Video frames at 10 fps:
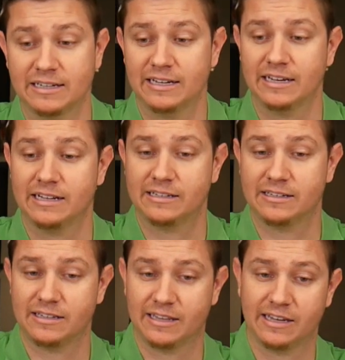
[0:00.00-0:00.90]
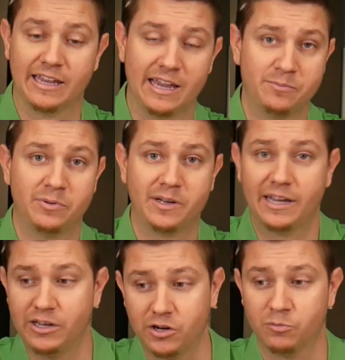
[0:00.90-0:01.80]
the
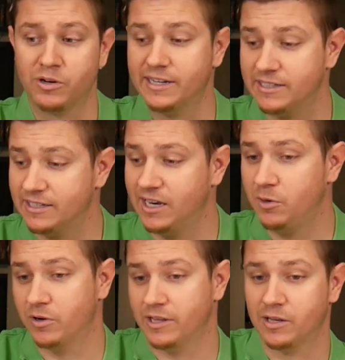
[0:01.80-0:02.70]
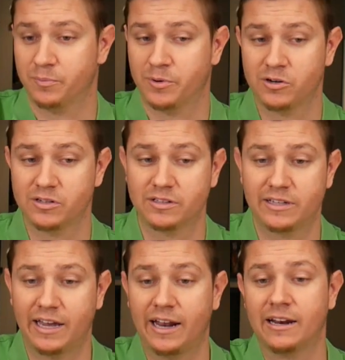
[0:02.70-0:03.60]
gameplay. You can really see what the other person's
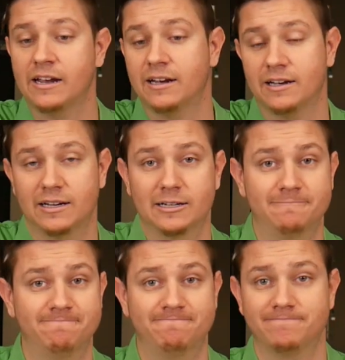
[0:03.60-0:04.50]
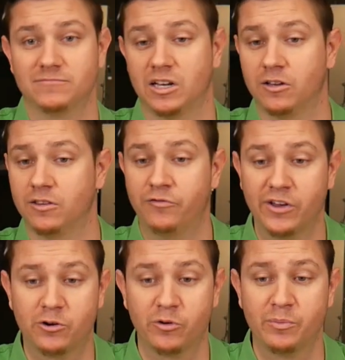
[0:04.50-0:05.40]
at. The
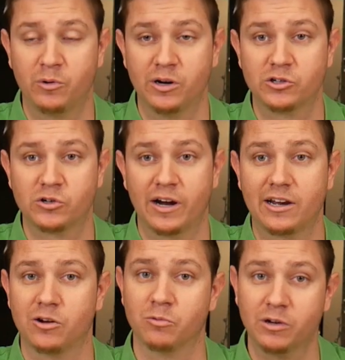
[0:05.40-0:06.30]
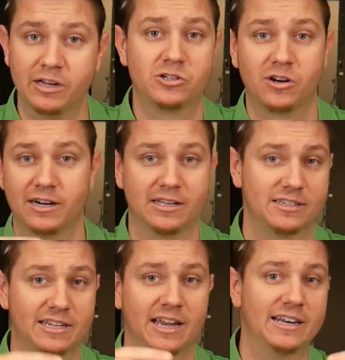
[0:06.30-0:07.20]
victory point track, you're really trying to
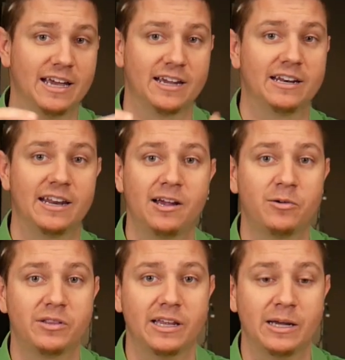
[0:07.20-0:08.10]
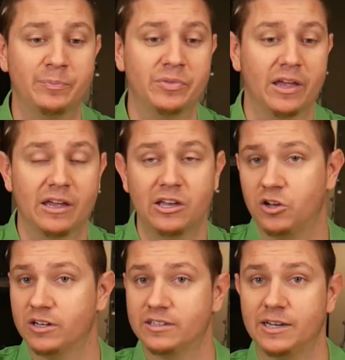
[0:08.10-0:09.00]
stay neck and neck with them. You
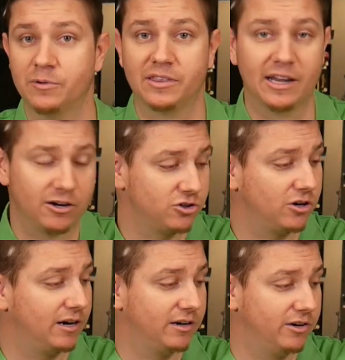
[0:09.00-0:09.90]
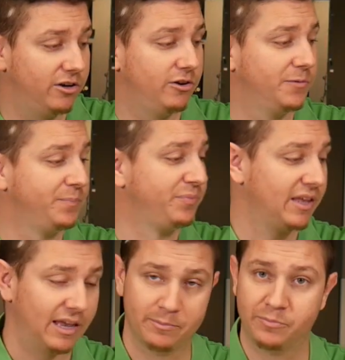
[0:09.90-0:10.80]
can see what they're trying to do
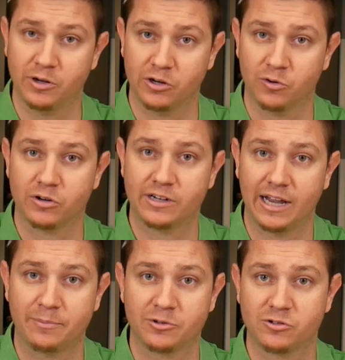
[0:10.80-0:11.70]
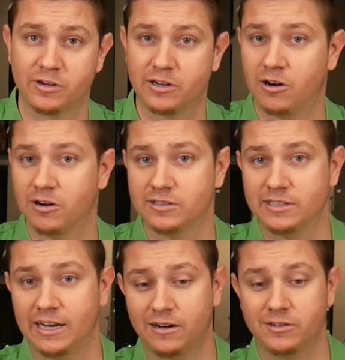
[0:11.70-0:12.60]
and put your tapestry cards
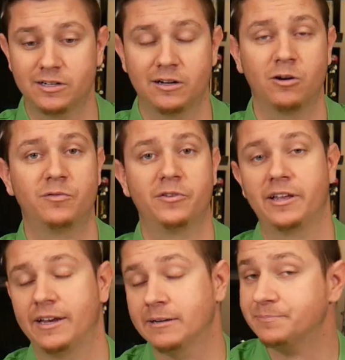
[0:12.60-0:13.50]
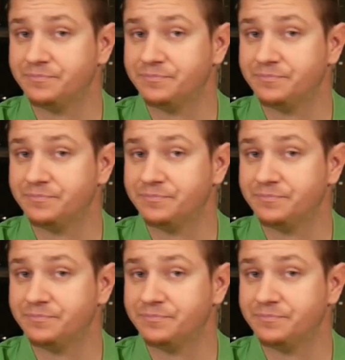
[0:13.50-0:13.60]
down to hopefully,